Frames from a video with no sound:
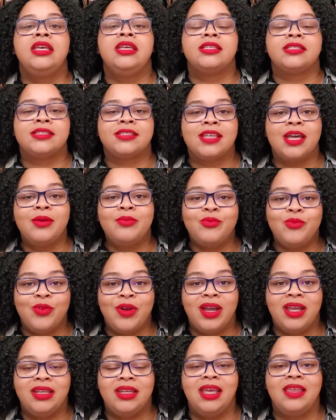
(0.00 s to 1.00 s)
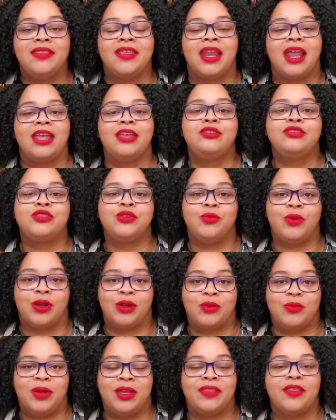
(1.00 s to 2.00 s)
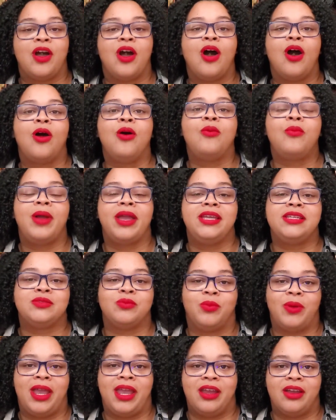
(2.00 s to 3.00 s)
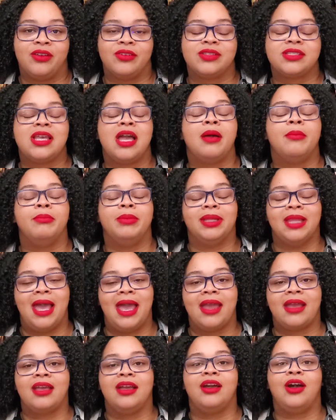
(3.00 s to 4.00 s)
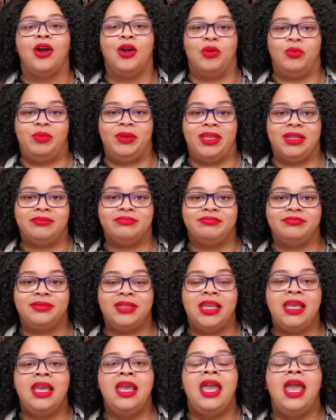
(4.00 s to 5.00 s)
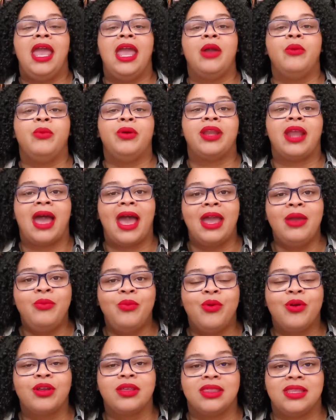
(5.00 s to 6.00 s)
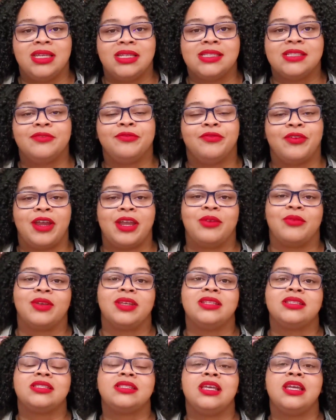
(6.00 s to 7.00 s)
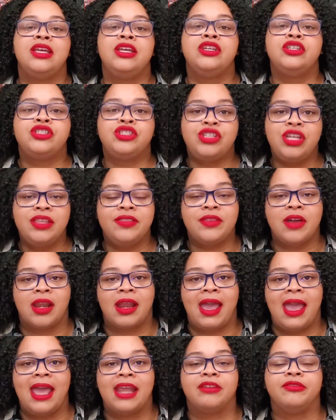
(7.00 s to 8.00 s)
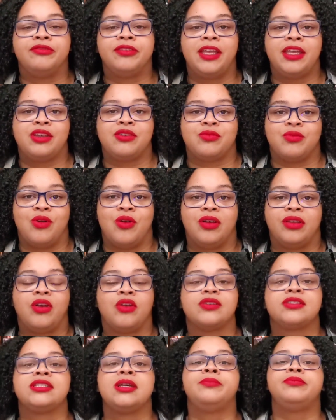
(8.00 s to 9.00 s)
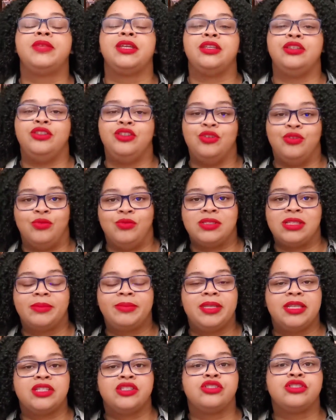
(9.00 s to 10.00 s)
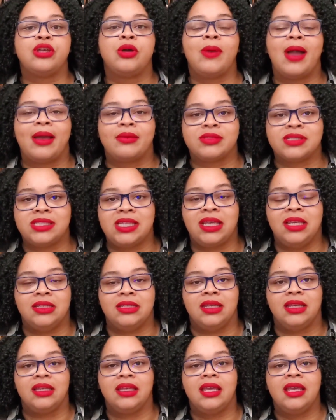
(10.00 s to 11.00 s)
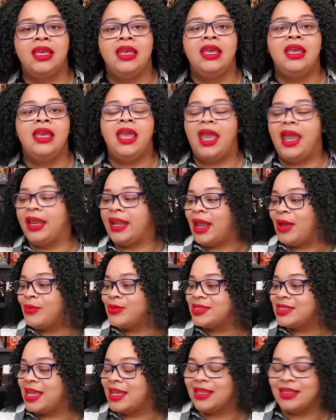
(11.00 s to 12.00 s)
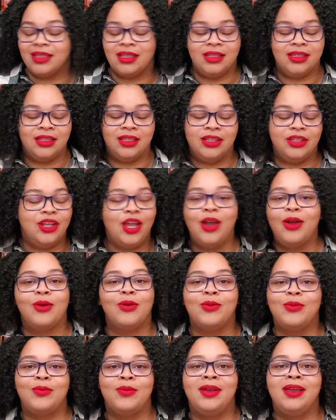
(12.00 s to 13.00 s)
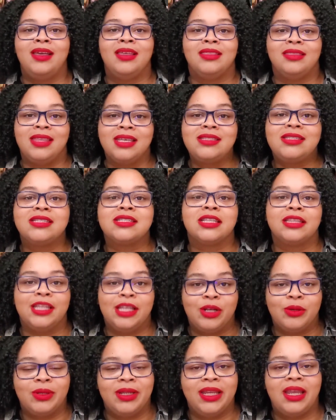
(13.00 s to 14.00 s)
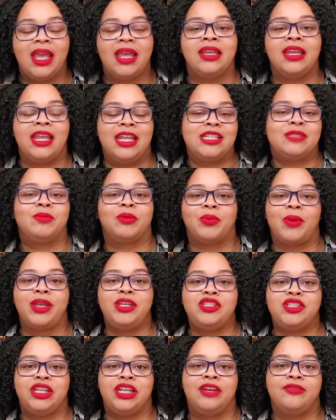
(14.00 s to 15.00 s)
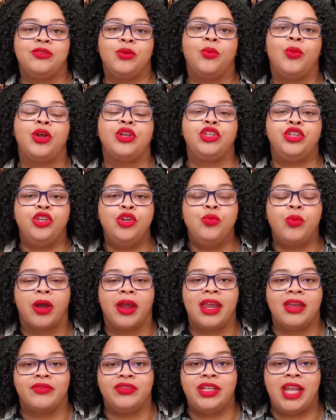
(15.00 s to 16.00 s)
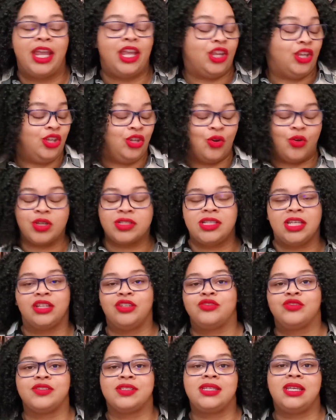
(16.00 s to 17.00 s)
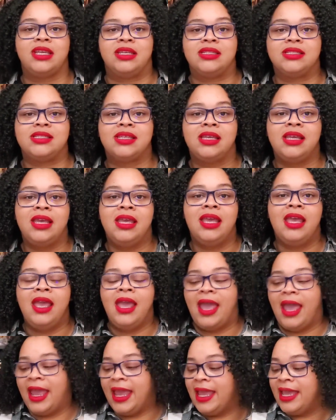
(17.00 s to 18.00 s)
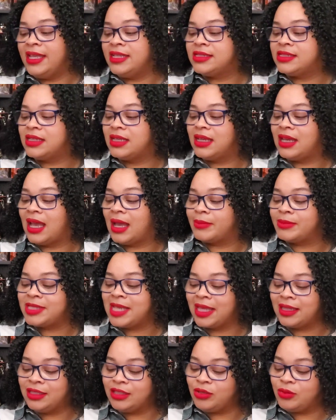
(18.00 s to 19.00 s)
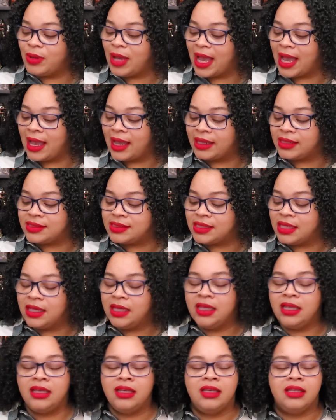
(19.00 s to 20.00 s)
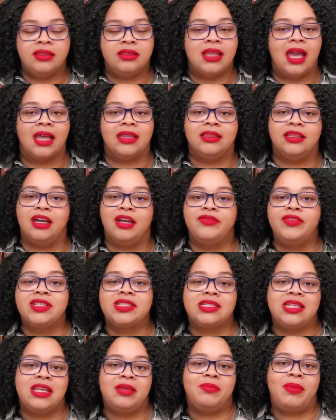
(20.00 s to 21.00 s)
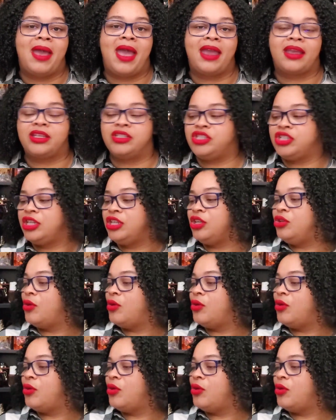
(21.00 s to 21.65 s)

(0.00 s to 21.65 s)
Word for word: Someone that I used to work with always wears Black Opium. And when I wore this fragrance, she thought I had a flanker on or something new, something so outstanding. And I was like, no, this is literally an inspiration of the one you wear every day, your signature scent. And I'm telling you guys, I love the sleek packaging.